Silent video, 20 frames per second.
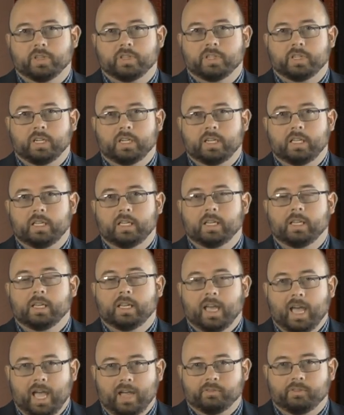study
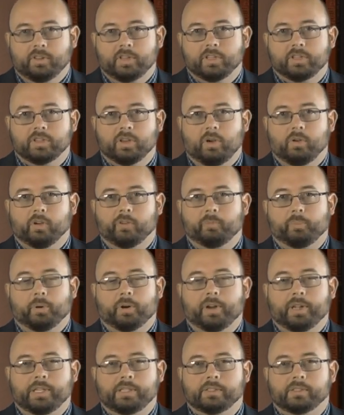after this song of
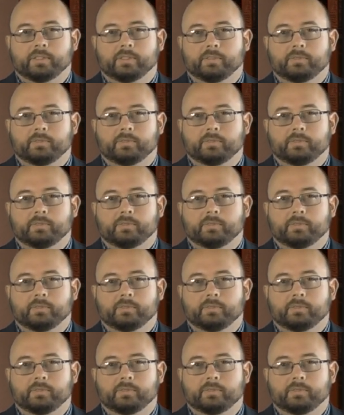praise.